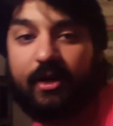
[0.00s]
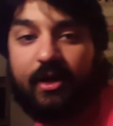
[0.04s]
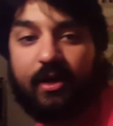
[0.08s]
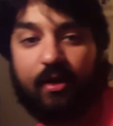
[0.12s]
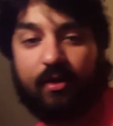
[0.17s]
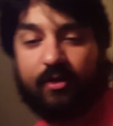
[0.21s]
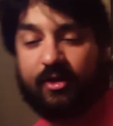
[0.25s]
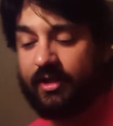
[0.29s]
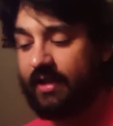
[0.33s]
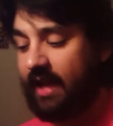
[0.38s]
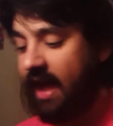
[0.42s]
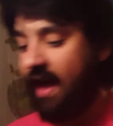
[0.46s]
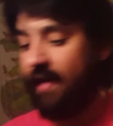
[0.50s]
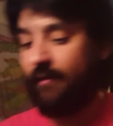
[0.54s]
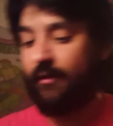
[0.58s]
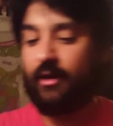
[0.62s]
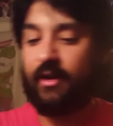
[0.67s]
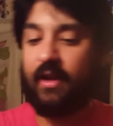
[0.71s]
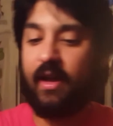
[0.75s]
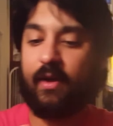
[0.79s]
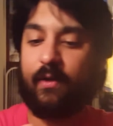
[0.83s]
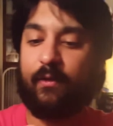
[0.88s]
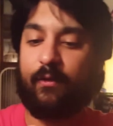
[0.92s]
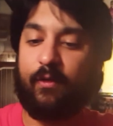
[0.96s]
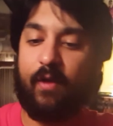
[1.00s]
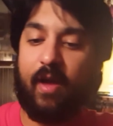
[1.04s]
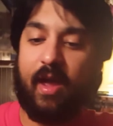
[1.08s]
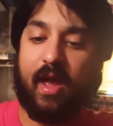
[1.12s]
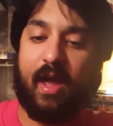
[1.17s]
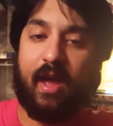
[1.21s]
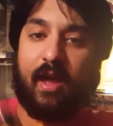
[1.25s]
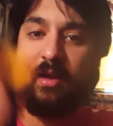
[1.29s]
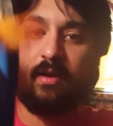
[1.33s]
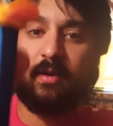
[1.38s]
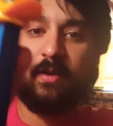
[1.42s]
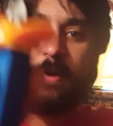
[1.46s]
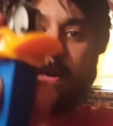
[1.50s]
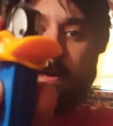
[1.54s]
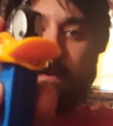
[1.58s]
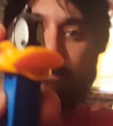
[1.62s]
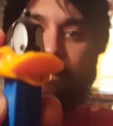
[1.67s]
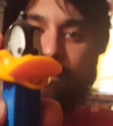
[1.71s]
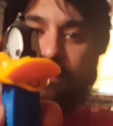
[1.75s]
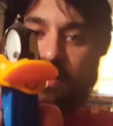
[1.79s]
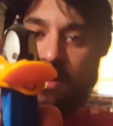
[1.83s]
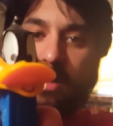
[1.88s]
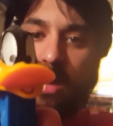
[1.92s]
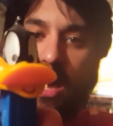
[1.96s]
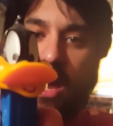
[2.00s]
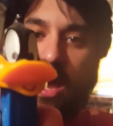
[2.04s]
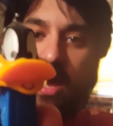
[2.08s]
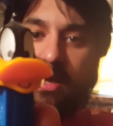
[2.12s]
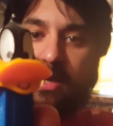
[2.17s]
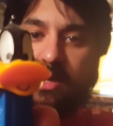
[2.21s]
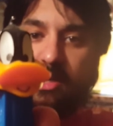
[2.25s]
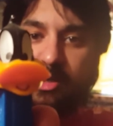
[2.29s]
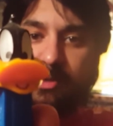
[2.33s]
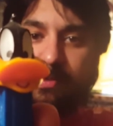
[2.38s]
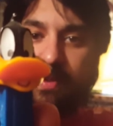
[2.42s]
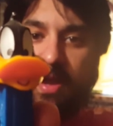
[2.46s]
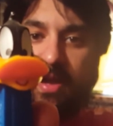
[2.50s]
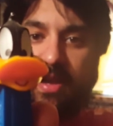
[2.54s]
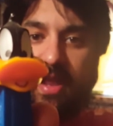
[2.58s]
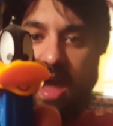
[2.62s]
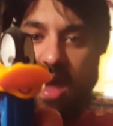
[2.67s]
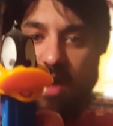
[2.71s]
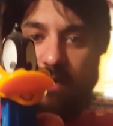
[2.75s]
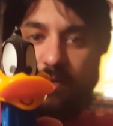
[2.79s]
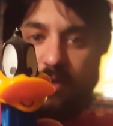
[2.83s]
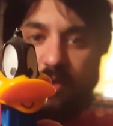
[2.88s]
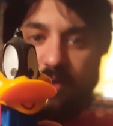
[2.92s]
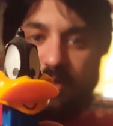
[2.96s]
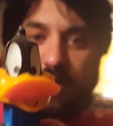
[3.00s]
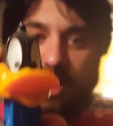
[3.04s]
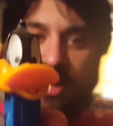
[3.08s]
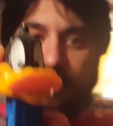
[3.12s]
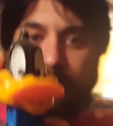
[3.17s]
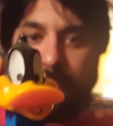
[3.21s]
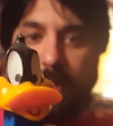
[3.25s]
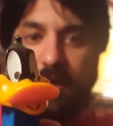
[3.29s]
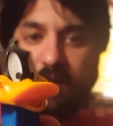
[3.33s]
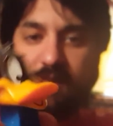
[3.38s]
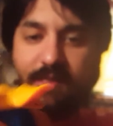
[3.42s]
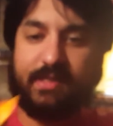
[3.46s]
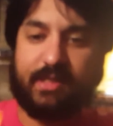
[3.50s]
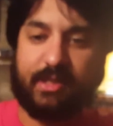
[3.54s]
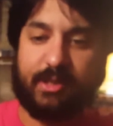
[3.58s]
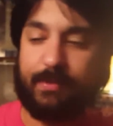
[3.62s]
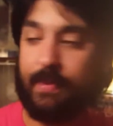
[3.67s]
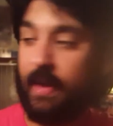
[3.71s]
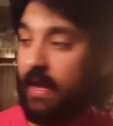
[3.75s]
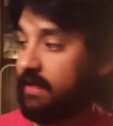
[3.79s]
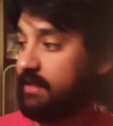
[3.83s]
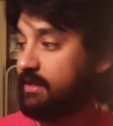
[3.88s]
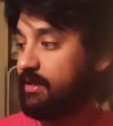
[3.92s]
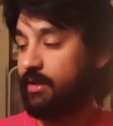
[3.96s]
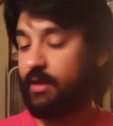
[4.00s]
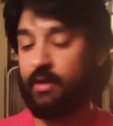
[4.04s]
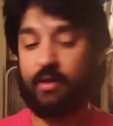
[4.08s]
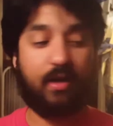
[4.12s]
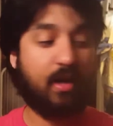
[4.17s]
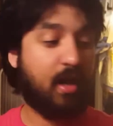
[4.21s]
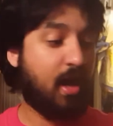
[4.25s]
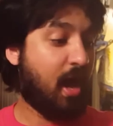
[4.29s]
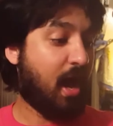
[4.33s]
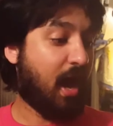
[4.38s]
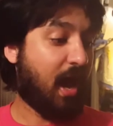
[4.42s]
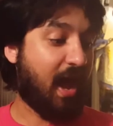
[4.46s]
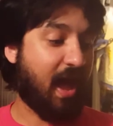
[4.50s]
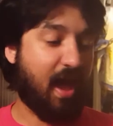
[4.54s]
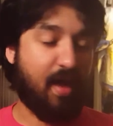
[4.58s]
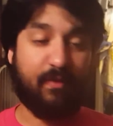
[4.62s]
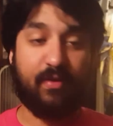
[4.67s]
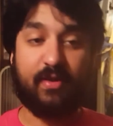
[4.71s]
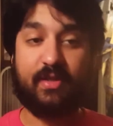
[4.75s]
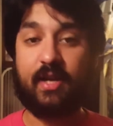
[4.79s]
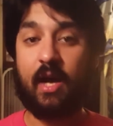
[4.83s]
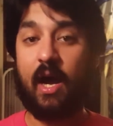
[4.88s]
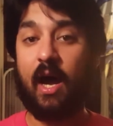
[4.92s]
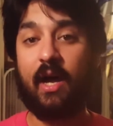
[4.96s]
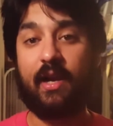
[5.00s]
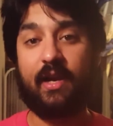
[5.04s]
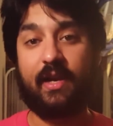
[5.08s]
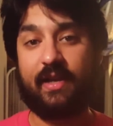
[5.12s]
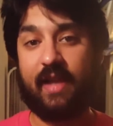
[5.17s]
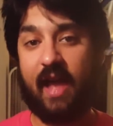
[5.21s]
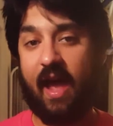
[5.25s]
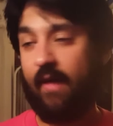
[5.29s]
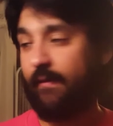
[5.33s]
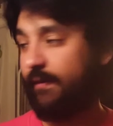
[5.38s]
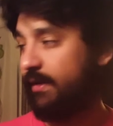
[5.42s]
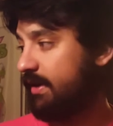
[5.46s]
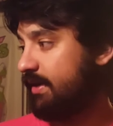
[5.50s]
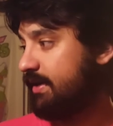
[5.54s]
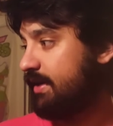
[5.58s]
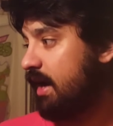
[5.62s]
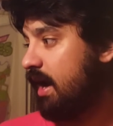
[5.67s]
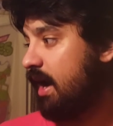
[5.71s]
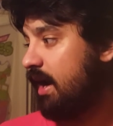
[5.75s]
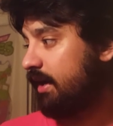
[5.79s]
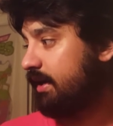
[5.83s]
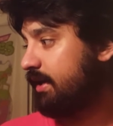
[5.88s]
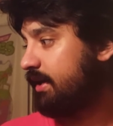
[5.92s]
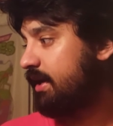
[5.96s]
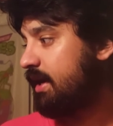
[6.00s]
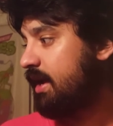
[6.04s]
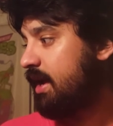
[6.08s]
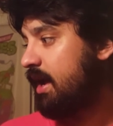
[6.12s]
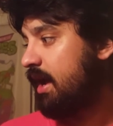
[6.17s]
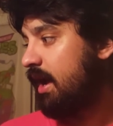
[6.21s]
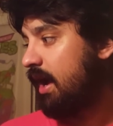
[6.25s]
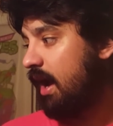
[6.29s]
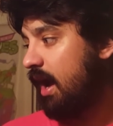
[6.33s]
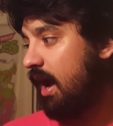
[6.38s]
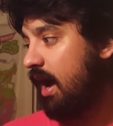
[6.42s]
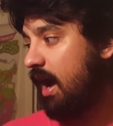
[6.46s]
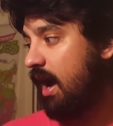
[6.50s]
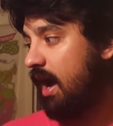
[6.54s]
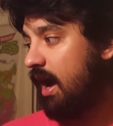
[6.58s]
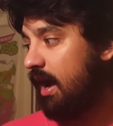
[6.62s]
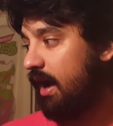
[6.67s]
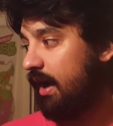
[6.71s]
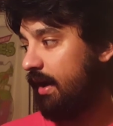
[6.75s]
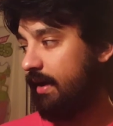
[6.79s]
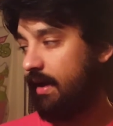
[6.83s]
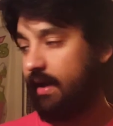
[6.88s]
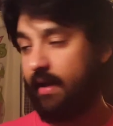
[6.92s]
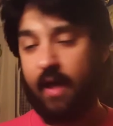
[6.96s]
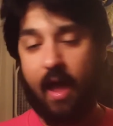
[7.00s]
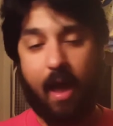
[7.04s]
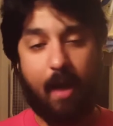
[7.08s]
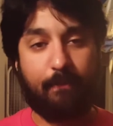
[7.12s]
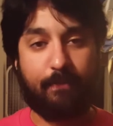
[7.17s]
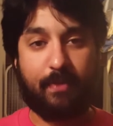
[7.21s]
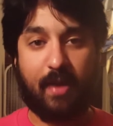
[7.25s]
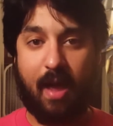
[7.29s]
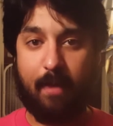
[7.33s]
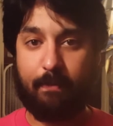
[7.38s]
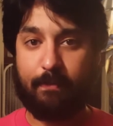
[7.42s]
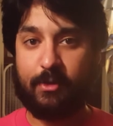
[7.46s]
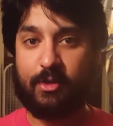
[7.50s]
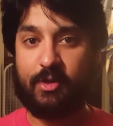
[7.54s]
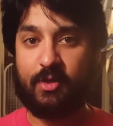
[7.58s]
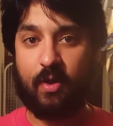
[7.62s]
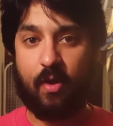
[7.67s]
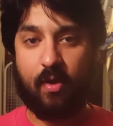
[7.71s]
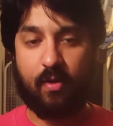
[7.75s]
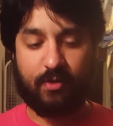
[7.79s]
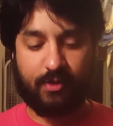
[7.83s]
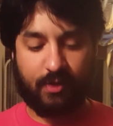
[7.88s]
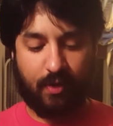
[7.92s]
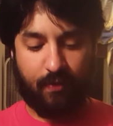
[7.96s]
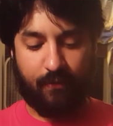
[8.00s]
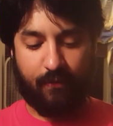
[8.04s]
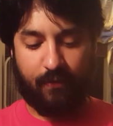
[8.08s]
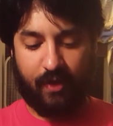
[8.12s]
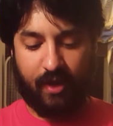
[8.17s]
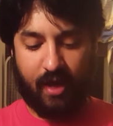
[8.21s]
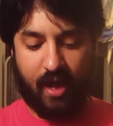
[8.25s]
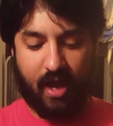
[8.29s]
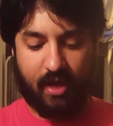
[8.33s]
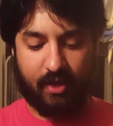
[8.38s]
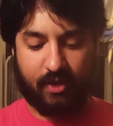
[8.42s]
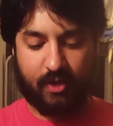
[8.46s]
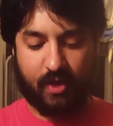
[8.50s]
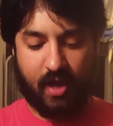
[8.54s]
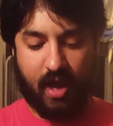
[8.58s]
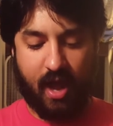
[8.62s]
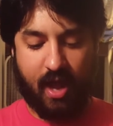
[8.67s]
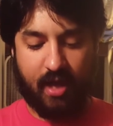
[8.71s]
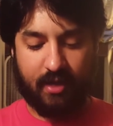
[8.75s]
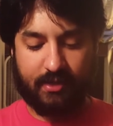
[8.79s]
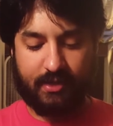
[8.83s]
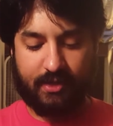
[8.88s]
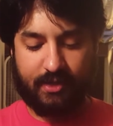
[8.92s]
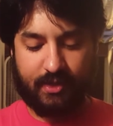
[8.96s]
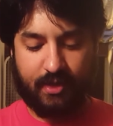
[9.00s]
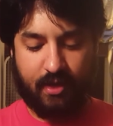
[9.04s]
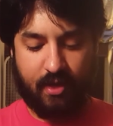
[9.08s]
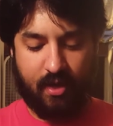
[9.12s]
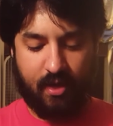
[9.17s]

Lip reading: huge Daffy Duck fan. Here's my Daffy Duck Pez dispenser. I have a ton of Daffy Duck episodes on VHS.